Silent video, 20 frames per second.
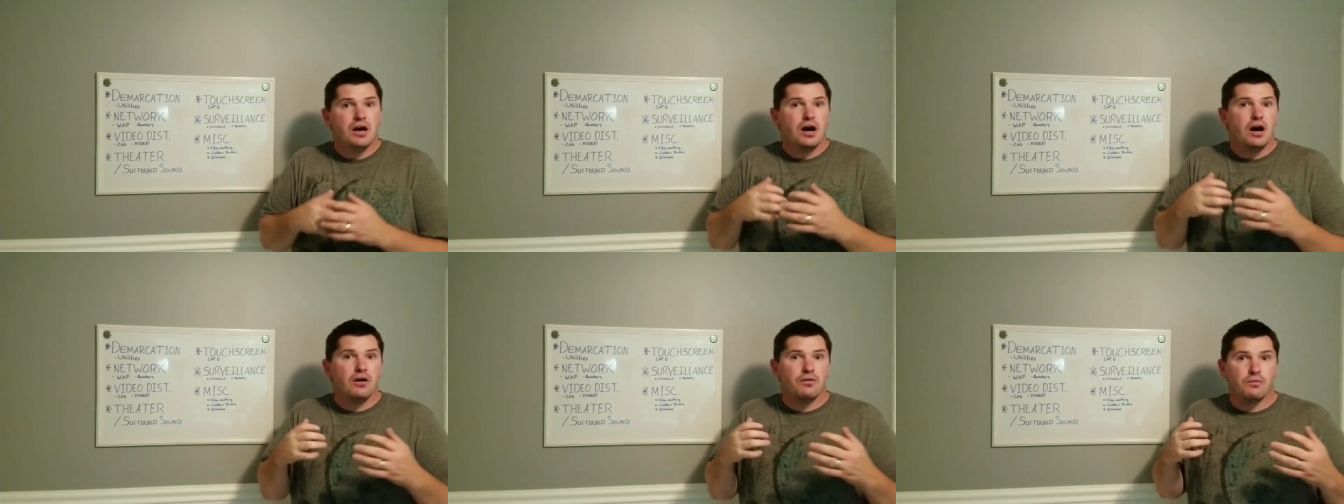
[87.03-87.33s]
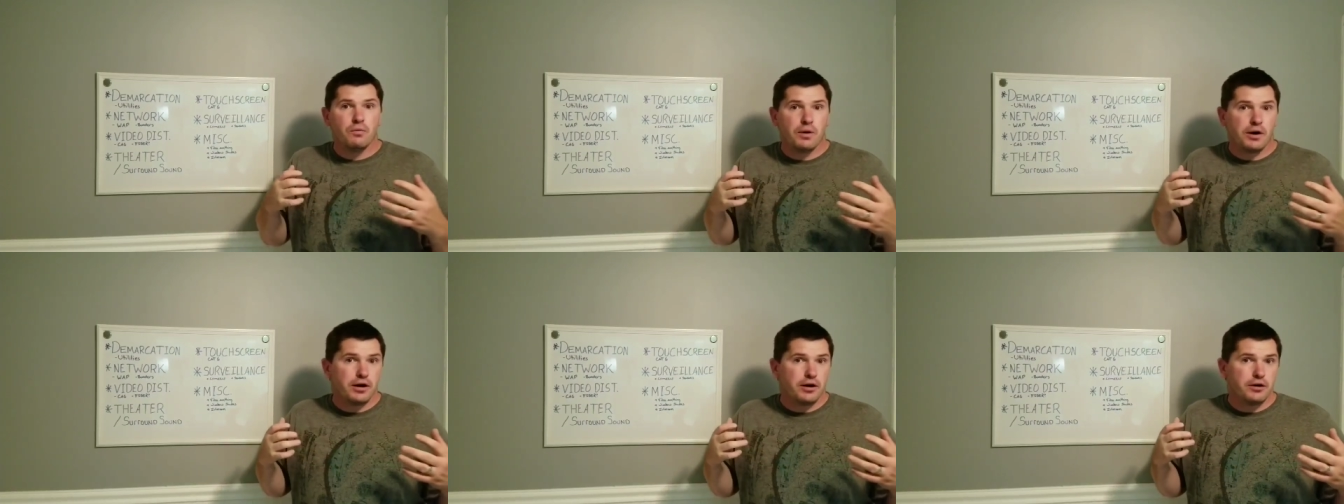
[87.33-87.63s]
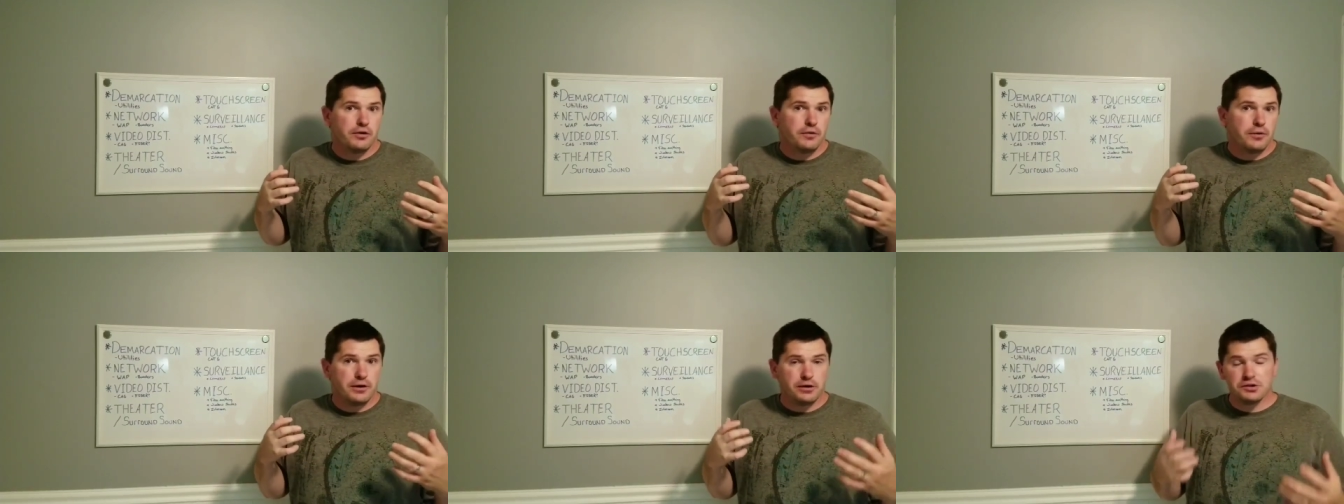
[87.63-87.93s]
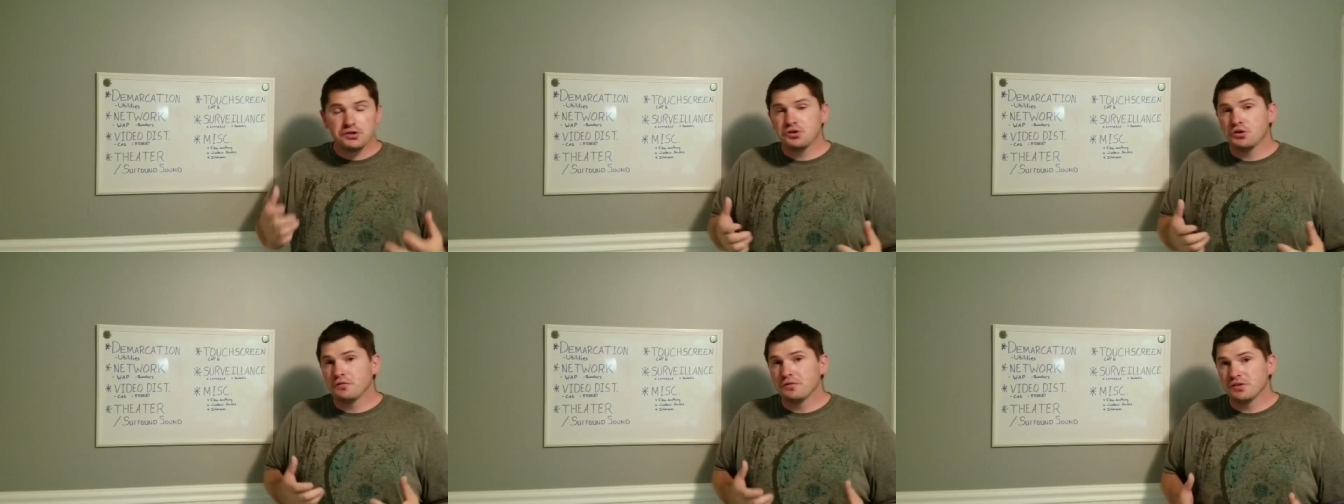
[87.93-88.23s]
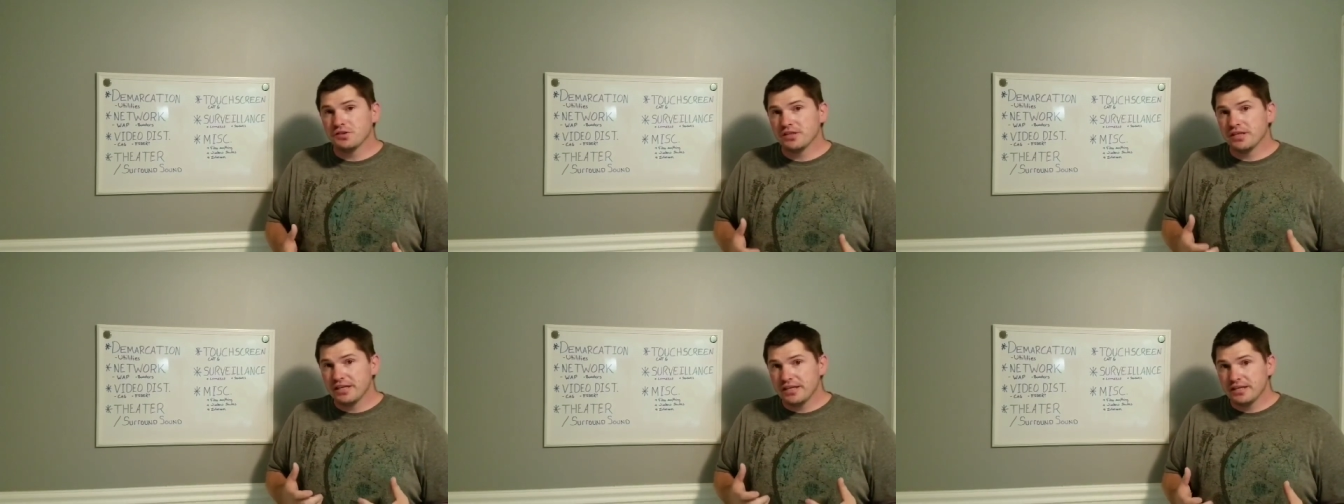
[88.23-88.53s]
of where their
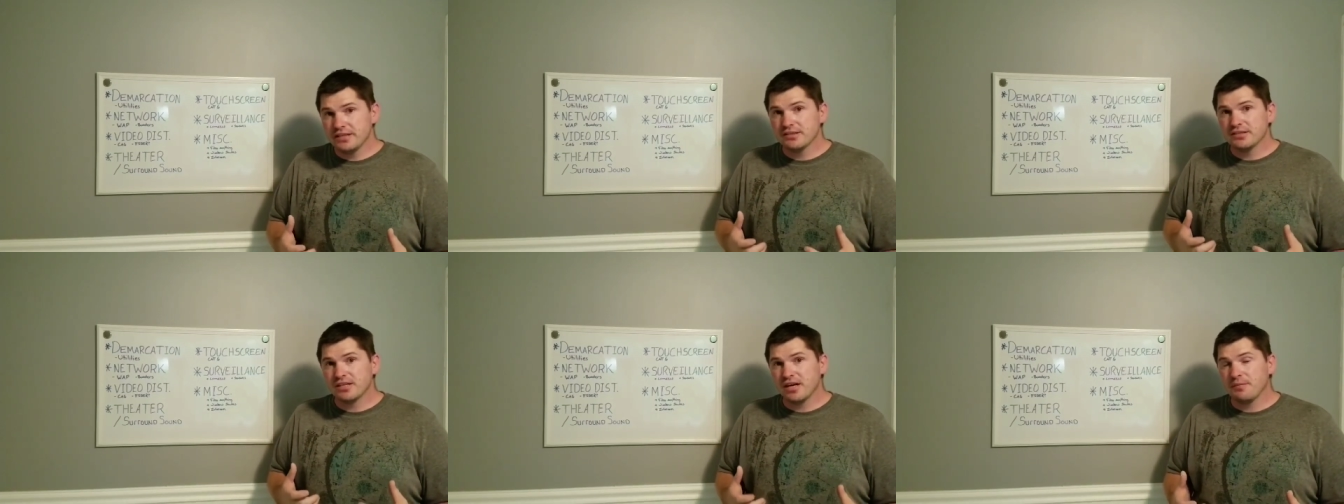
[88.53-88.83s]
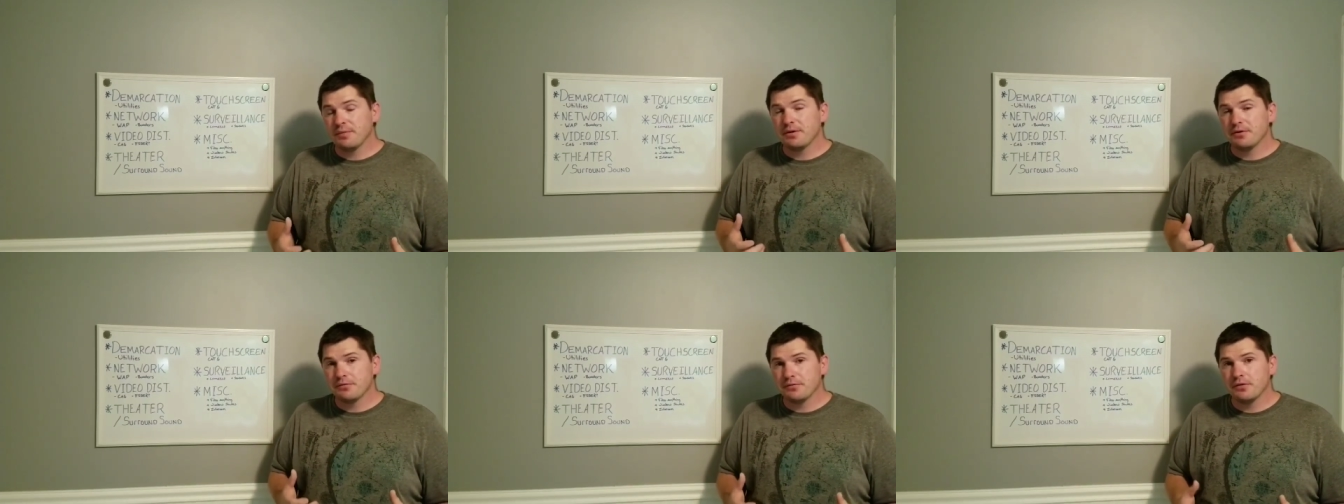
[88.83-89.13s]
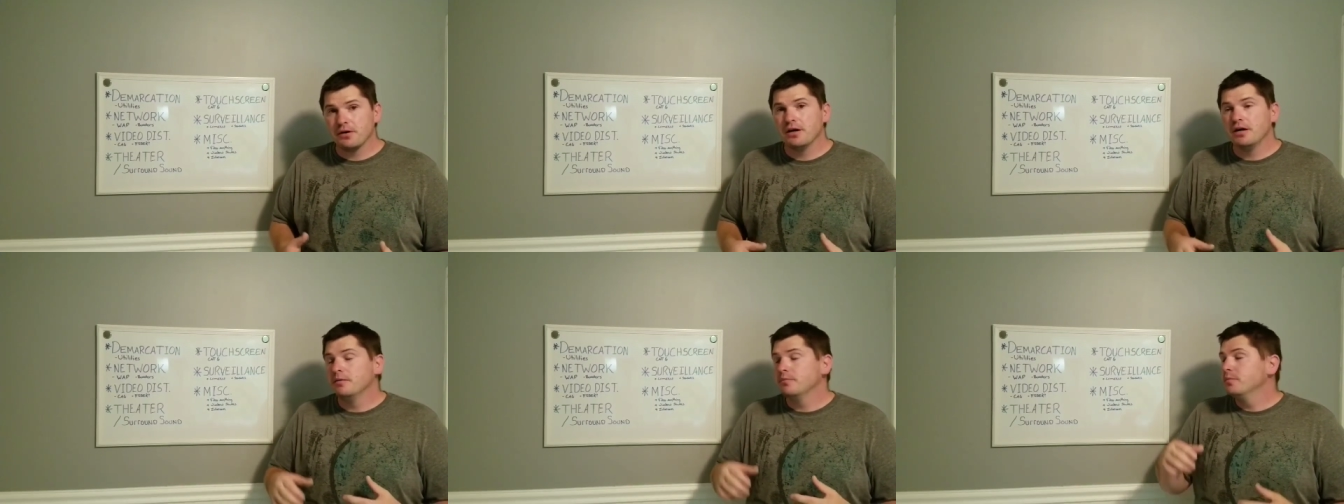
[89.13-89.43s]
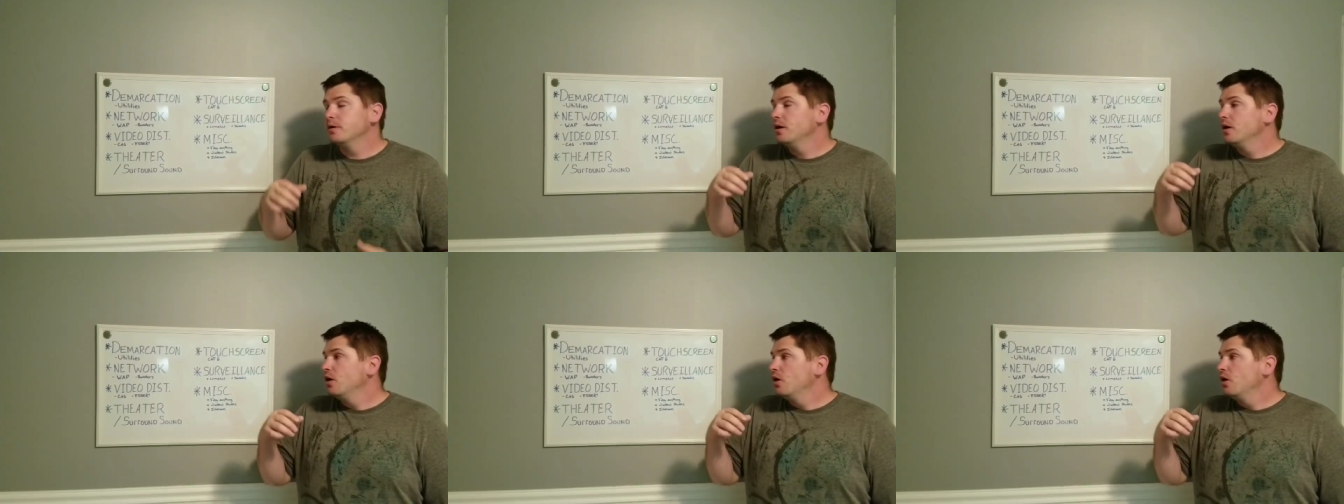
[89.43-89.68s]
service is coming from.